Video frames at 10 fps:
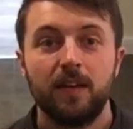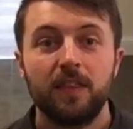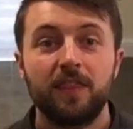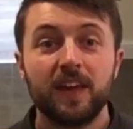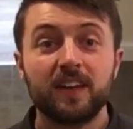
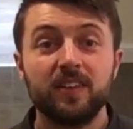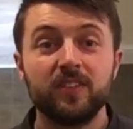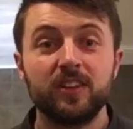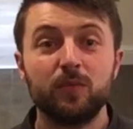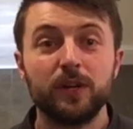The
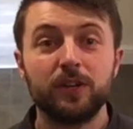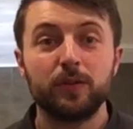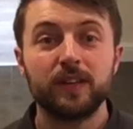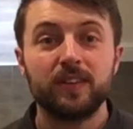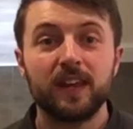activity we're
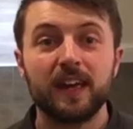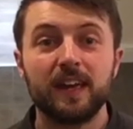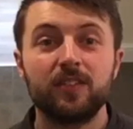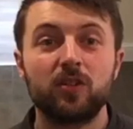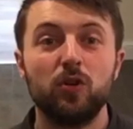doing today
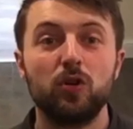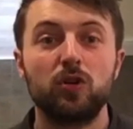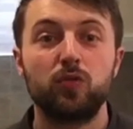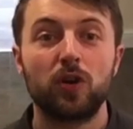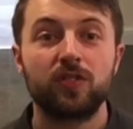is called
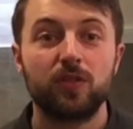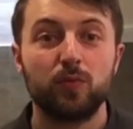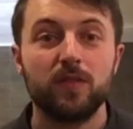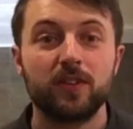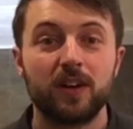Cross the
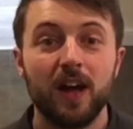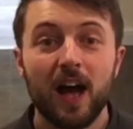River,